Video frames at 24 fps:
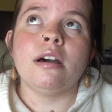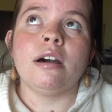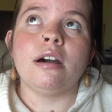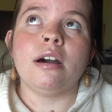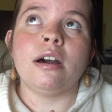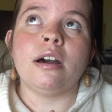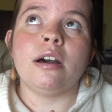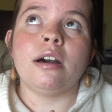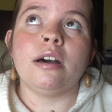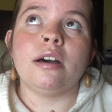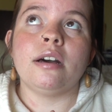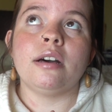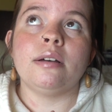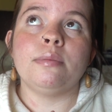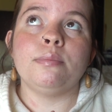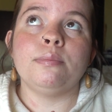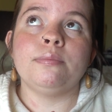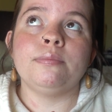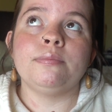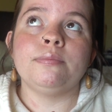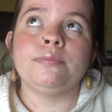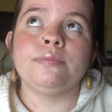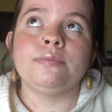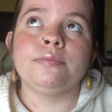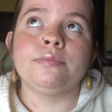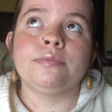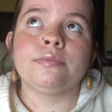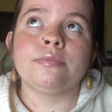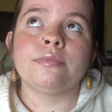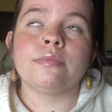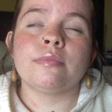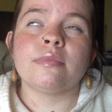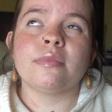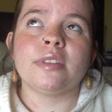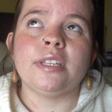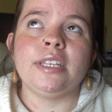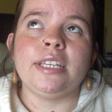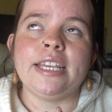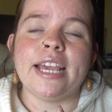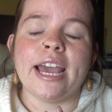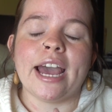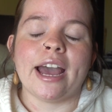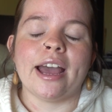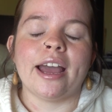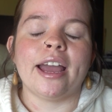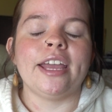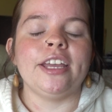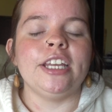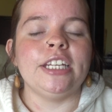I